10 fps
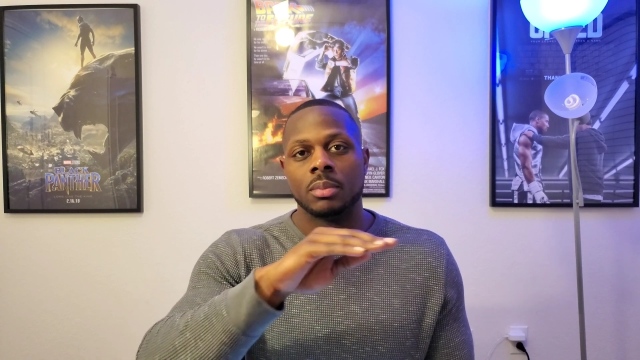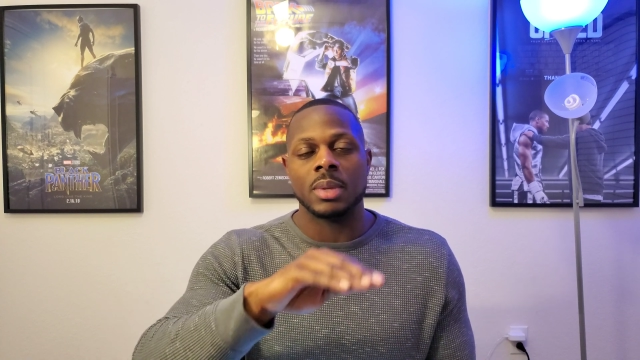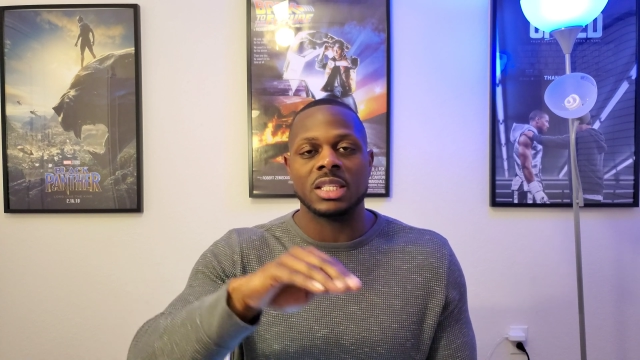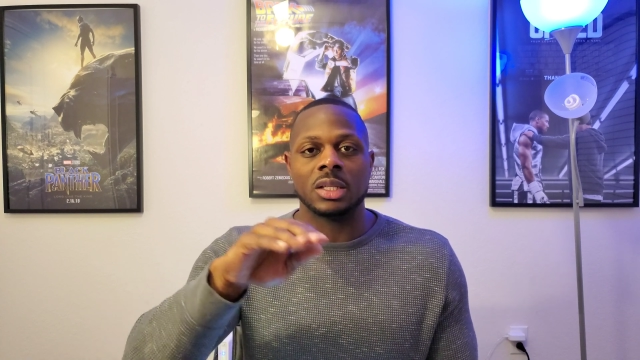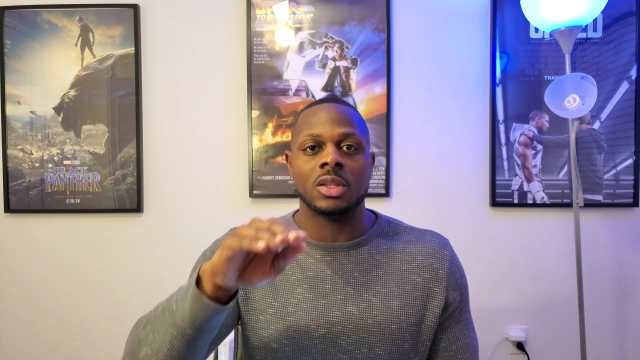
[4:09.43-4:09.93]

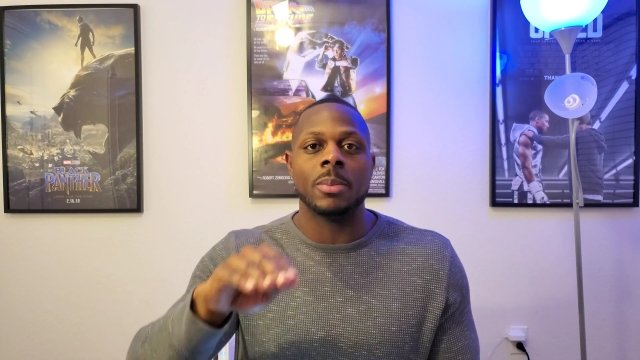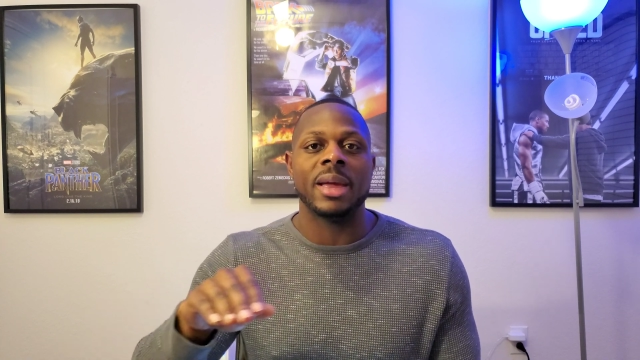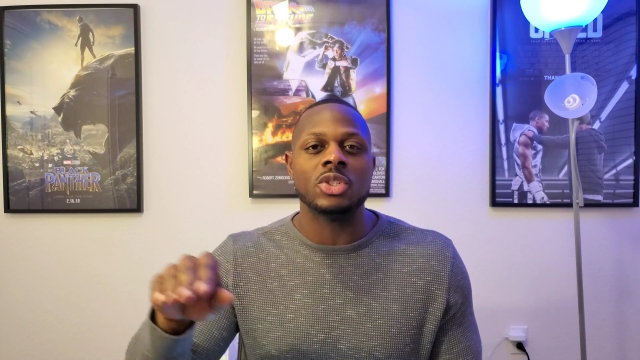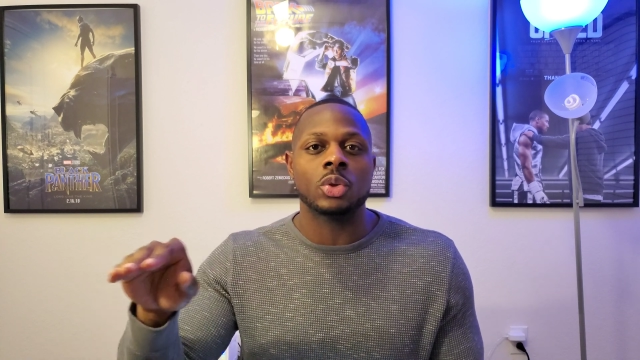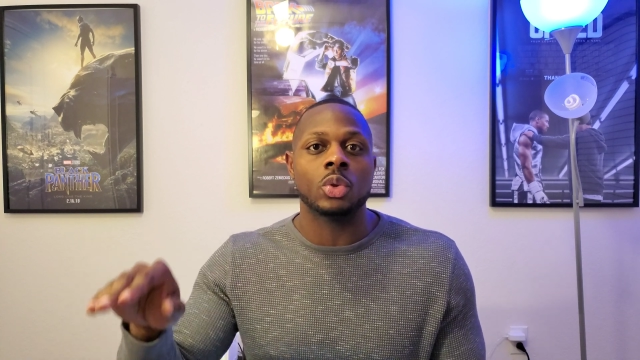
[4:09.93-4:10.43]
Basically the
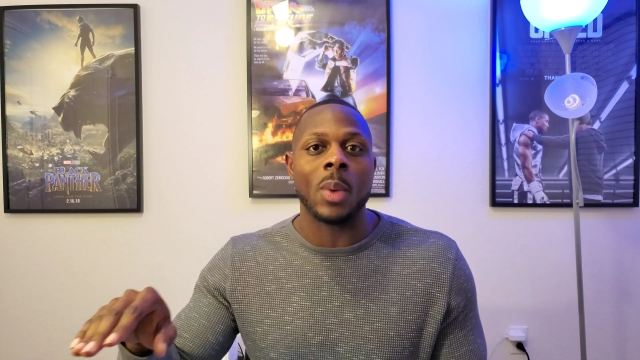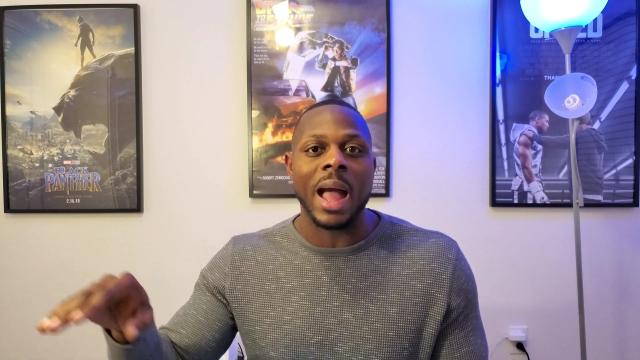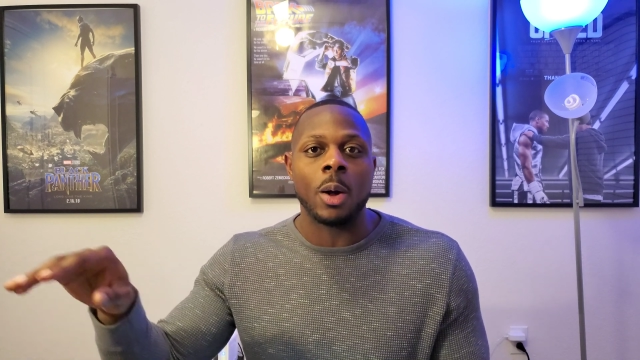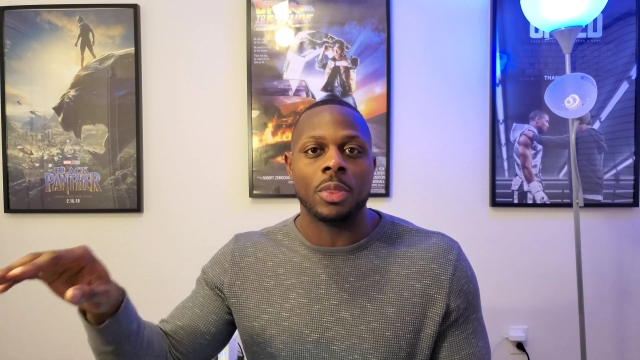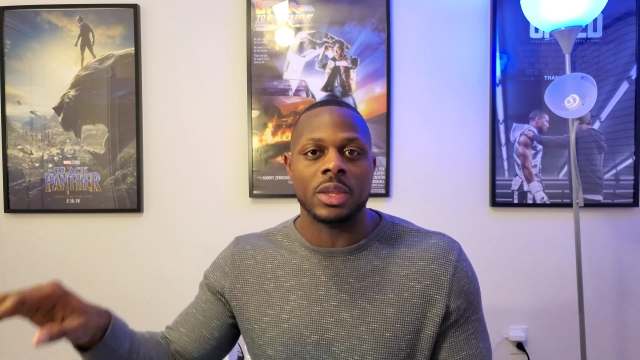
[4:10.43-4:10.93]
metric
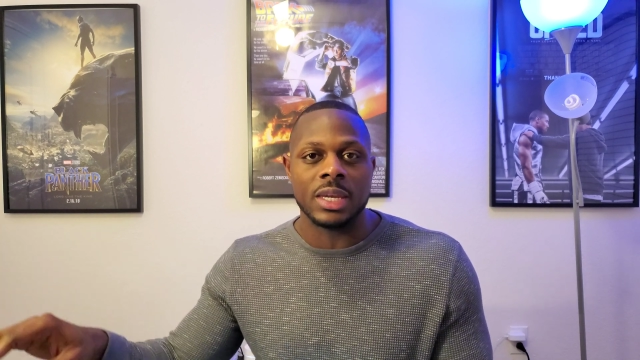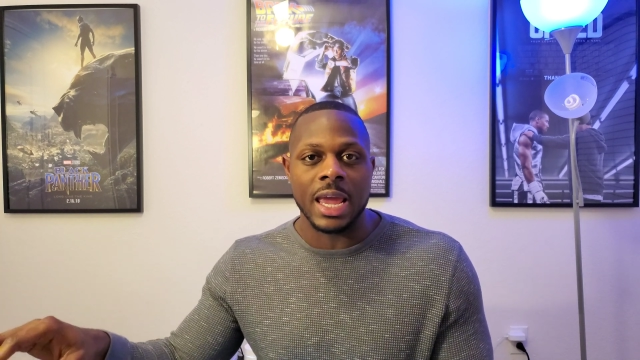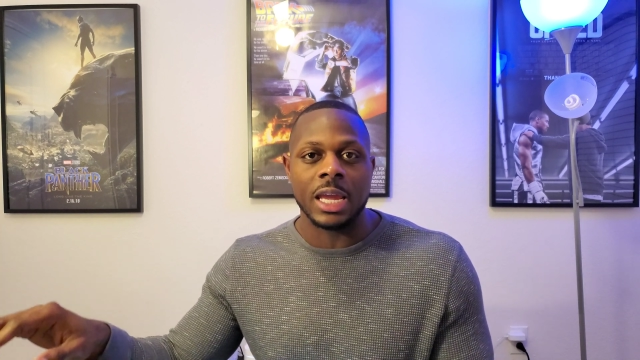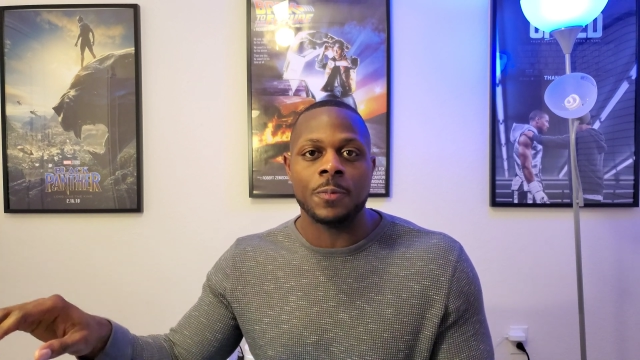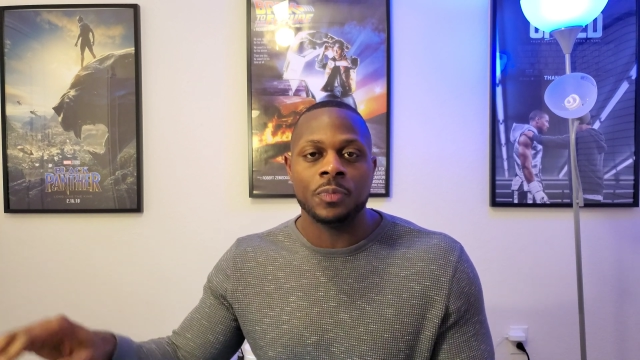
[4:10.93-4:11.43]
throughout the
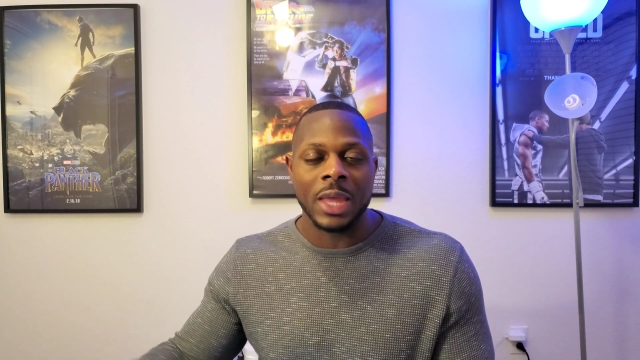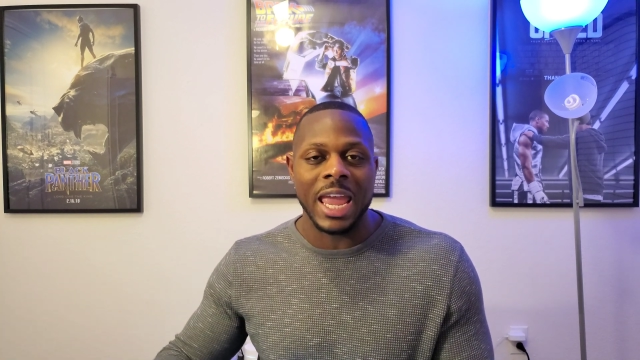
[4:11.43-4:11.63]
day,